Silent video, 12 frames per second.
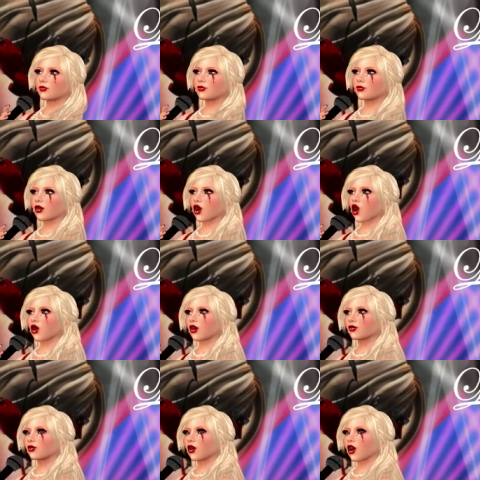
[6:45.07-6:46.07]
Breaking your
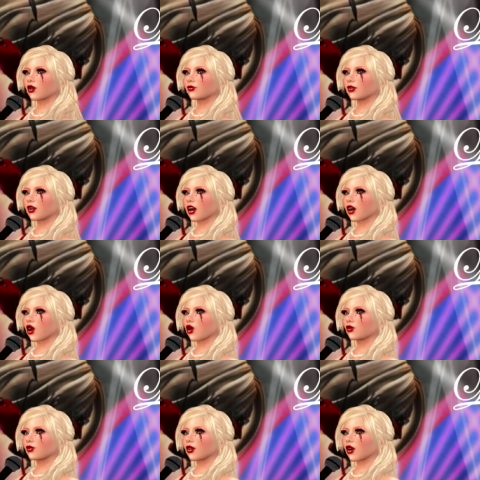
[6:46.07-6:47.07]
leg because you went
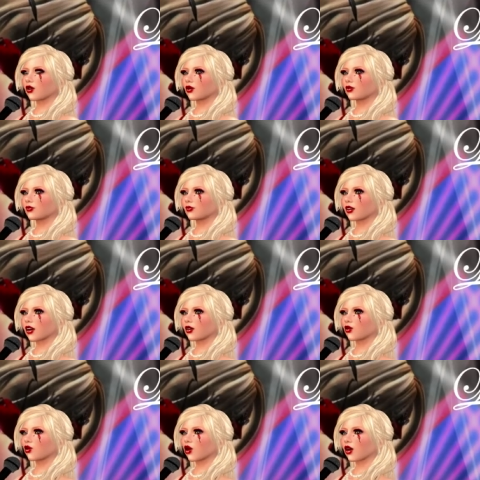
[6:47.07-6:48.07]
skiing
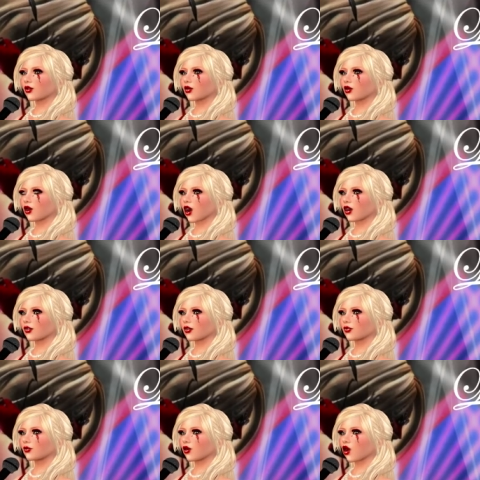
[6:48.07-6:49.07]
is not the blues, but
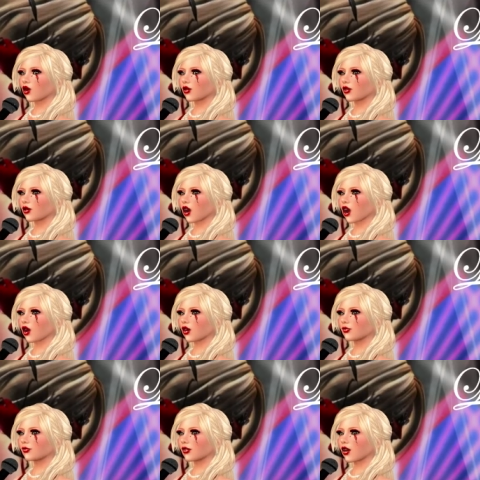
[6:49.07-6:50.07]
breaking your leg while
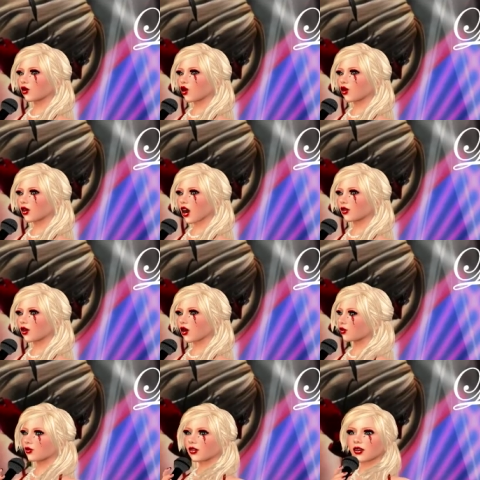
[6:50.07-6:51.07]
escaping from a work
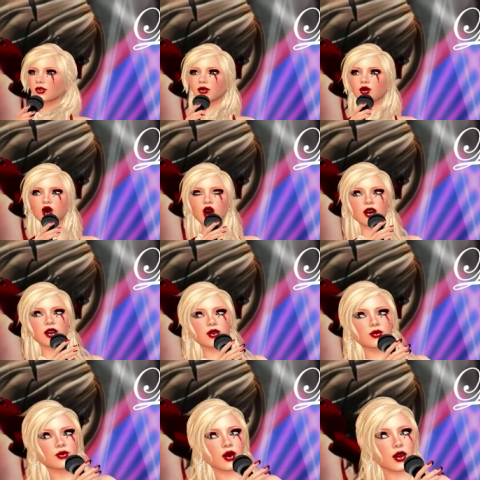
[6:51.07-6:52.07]
farm is. Okay, these
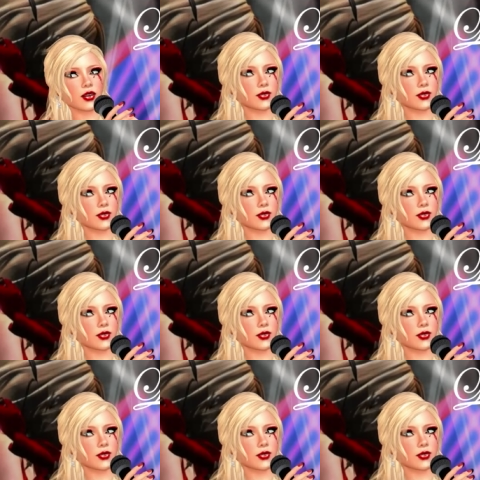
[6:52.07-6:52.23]
things you uh.